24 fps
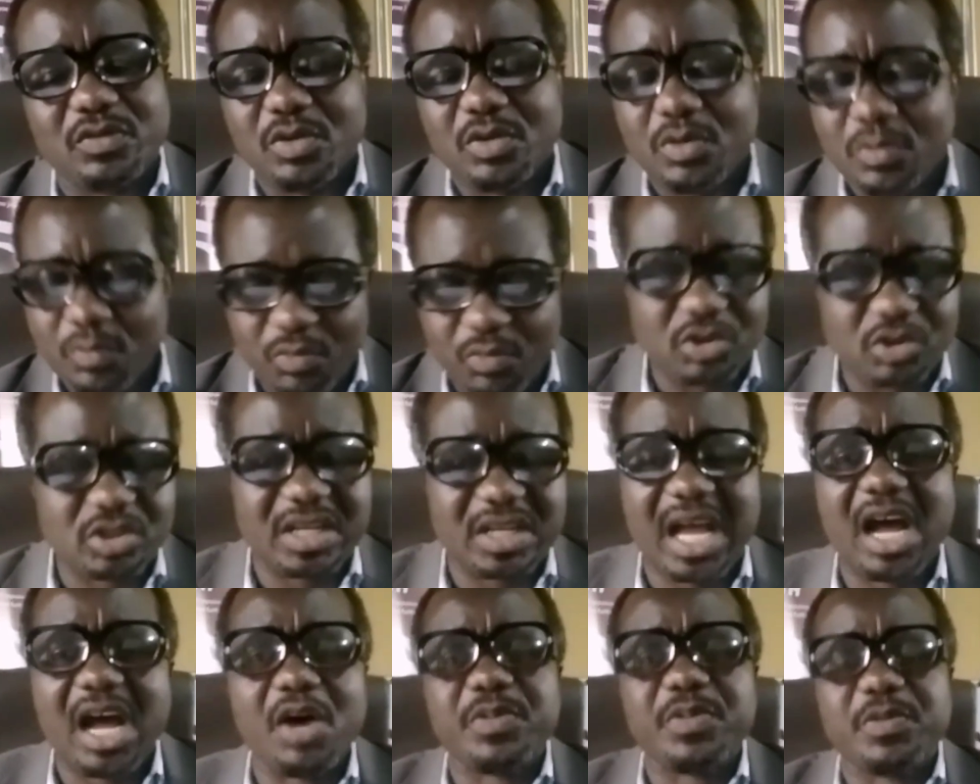But
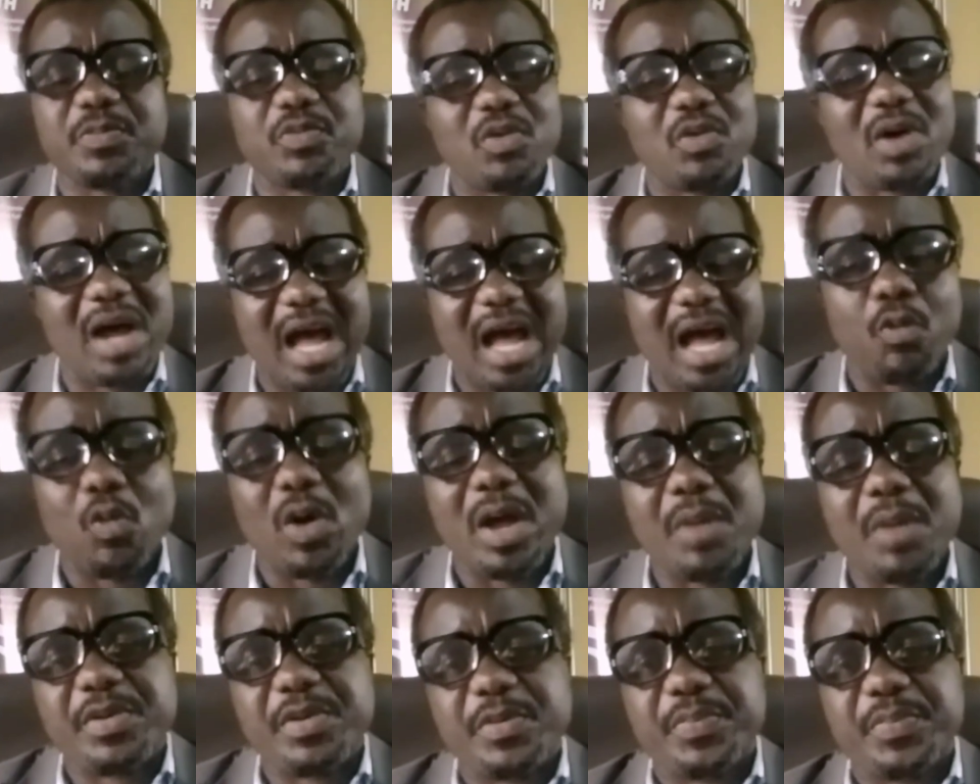our people are well
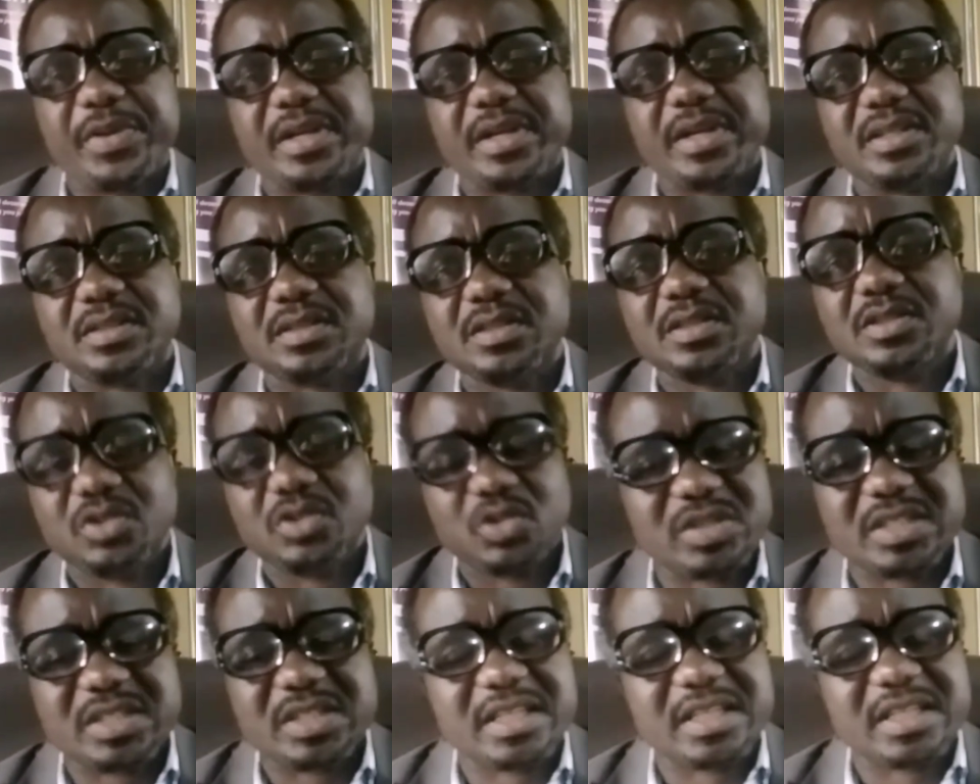prepared to
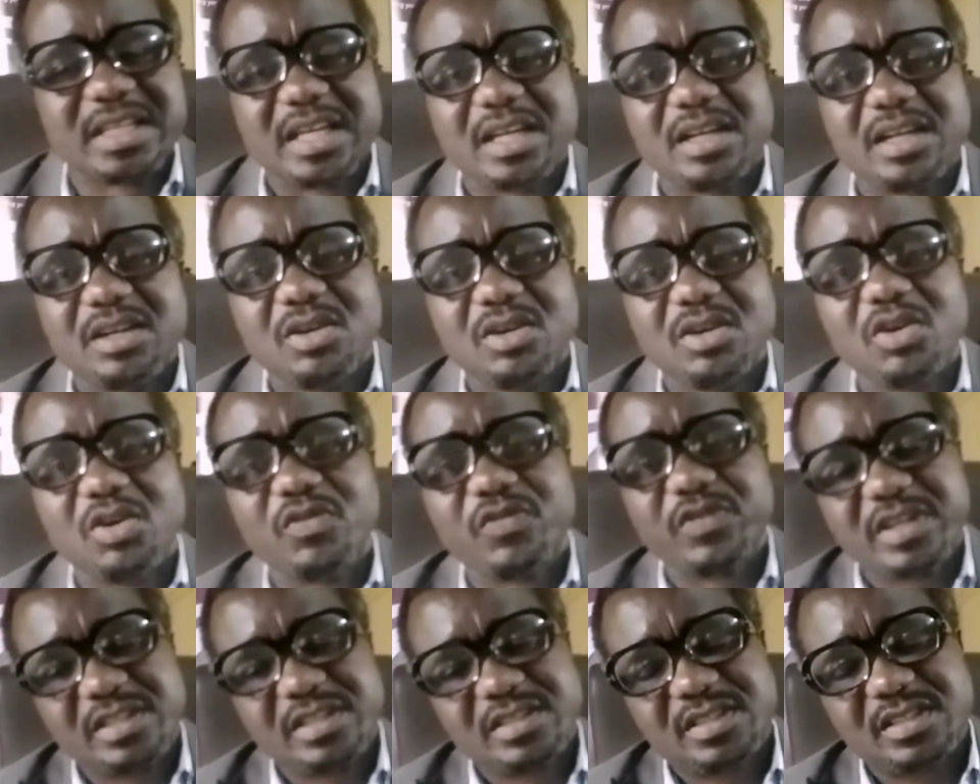take care of
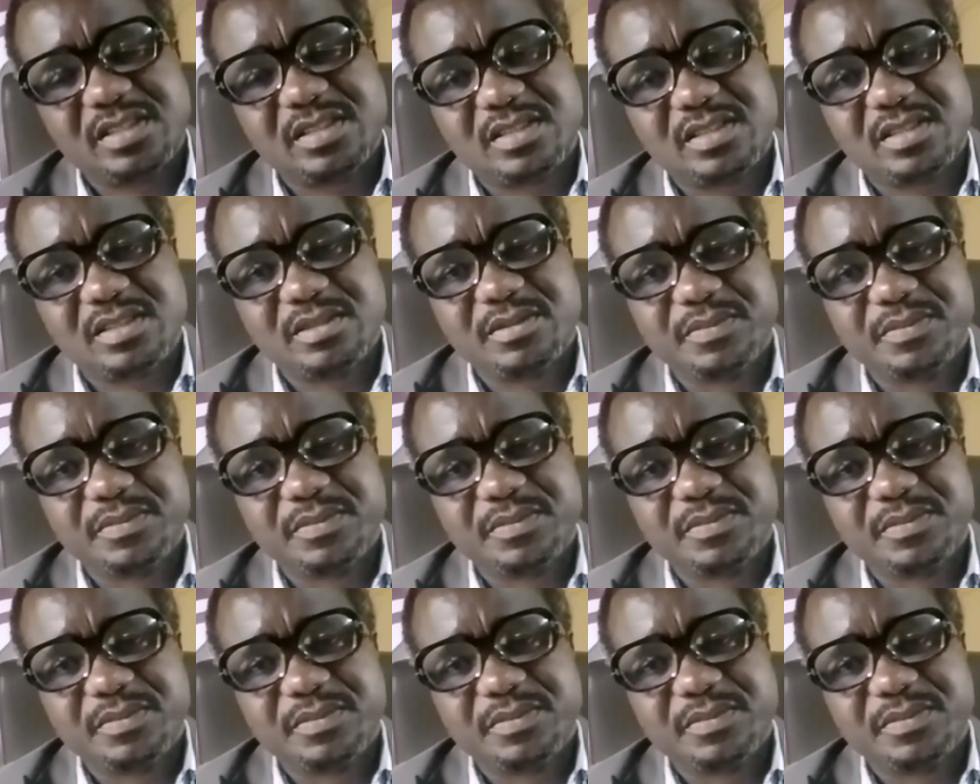cases.